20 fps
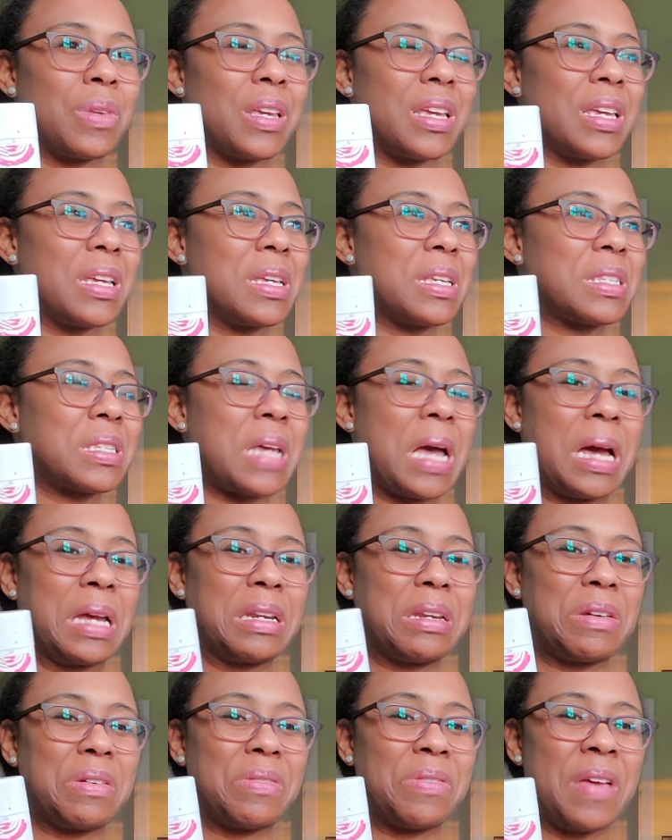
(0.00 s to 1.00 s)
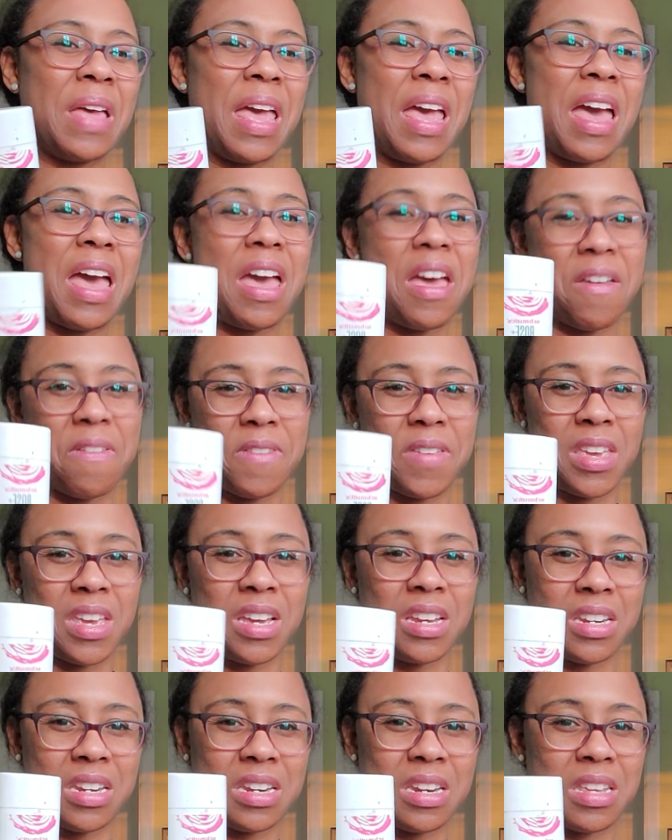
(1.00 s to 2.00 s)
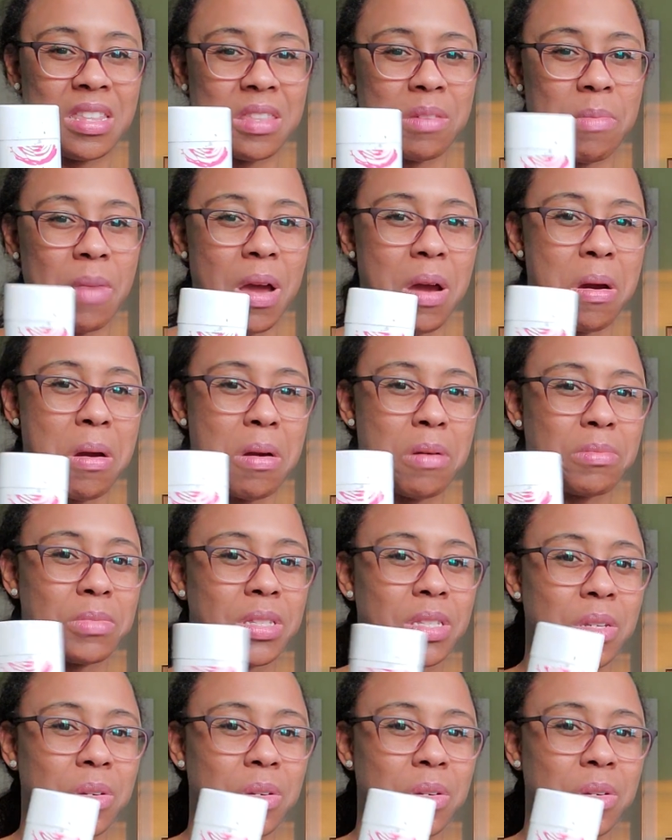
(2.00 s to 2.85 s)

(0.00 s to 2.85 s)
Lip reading: it gets kind of heavy underneath of my arms,